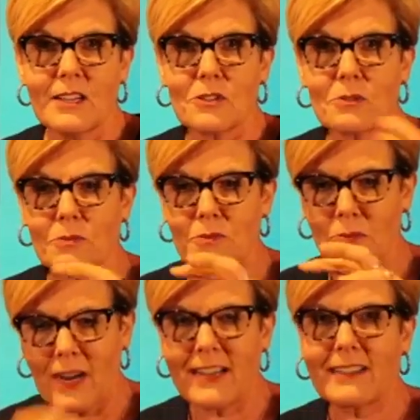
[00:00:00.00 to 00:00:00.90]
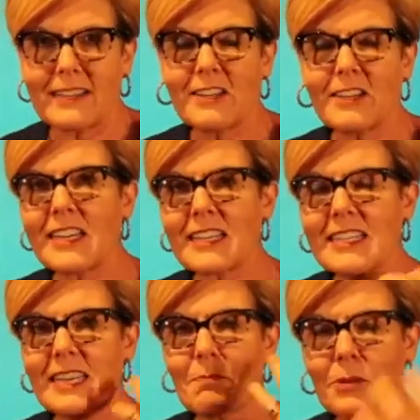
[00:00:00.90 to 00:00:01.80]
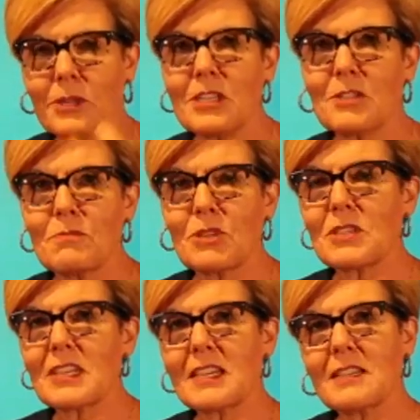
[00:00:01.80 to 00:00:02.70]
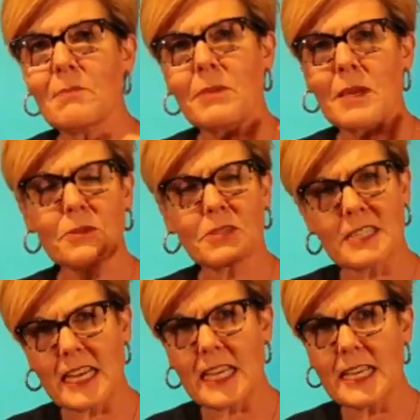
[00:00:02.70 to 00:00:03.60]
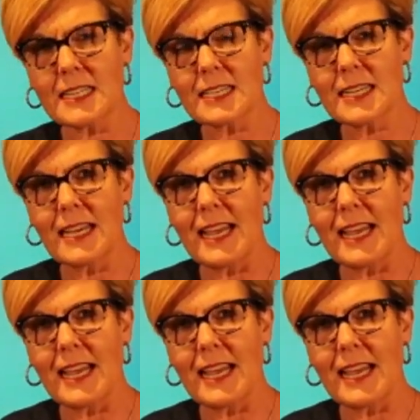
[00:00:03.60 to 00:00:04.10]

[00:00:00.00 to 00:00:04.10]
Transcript: To write lyrics and put it to music and then people sing it